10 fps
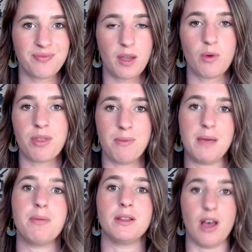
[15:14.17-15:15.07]
with me
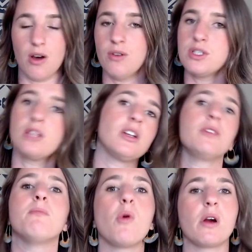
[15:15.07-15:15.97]
below to
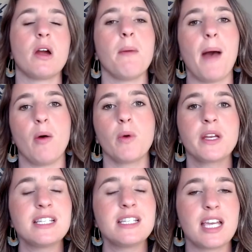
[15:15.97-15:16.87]
learn more about
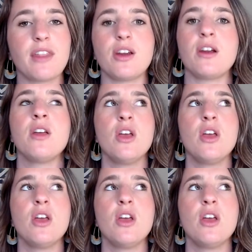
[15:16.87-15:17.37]
working together